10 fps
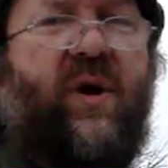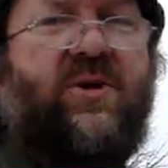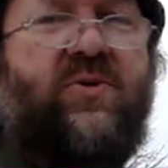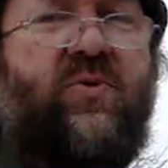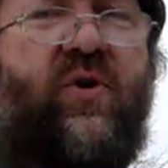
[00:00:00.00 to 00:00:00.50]
way
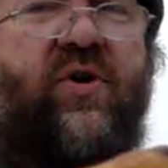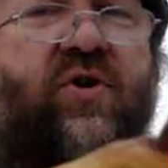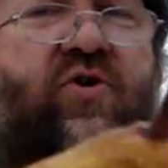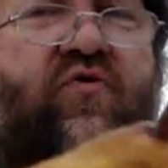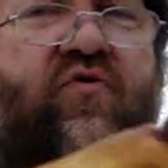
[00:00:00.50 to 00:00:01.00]
it's all
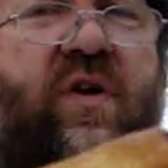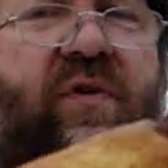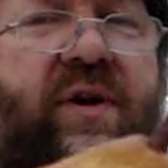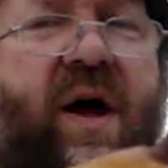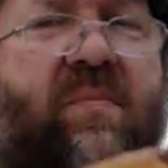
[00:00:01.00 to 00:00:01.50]

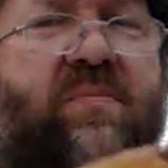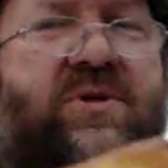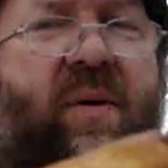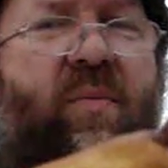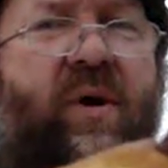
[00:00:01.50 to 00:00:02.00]
shriveled up
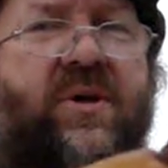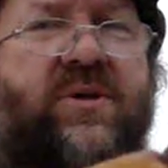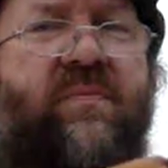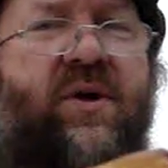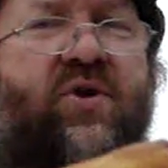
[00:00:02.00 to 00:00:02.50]
somewhat, it's
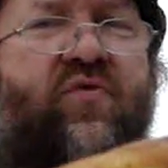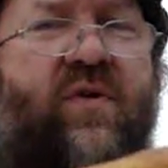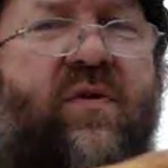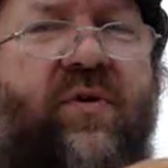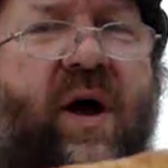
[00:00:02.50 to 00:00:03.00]
a bit
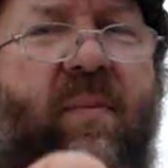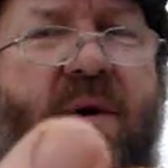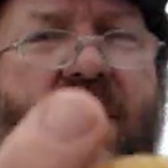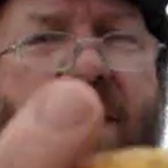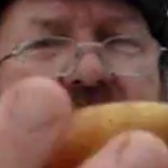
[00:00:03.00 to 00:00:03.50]
shriveled up.
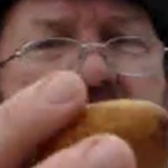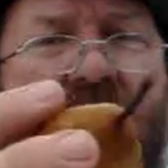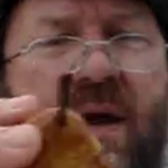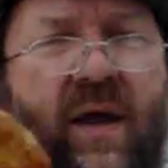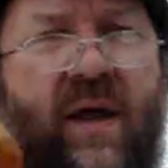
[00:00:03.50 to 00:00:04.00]

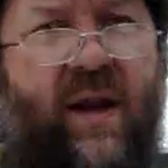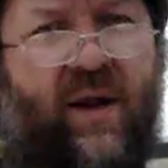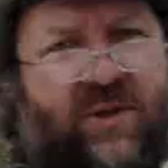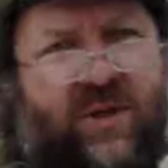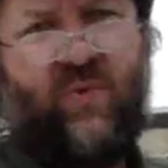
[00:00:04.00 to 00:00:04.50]
Now,
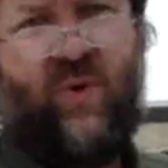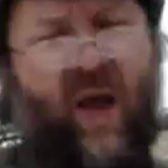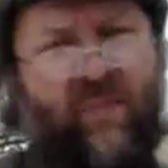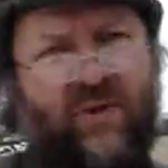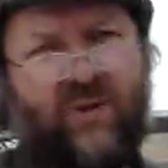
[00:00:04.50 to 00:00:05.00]
this is what
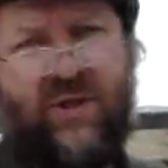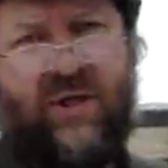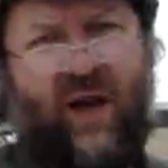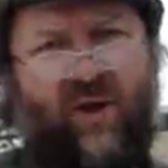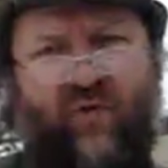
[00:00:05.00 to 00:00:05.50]
happens in
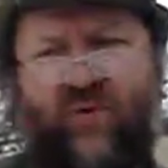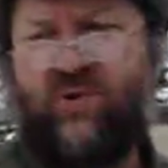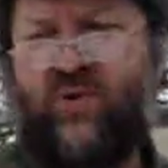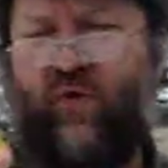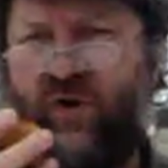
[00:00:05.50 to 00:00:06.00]
natural
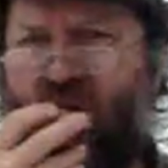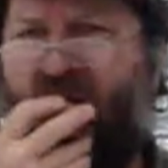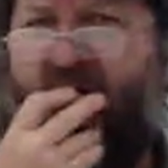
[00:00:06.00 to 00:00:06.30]
storage.